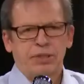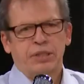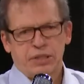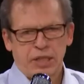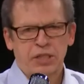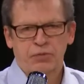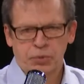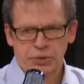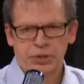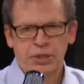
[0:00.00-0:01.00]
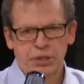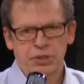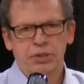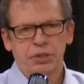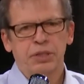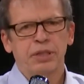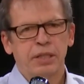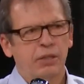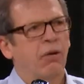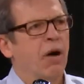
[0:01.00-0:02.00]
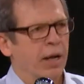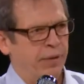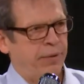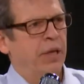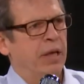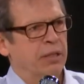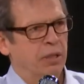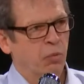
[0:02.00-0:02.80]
successful season, you need a lot of things,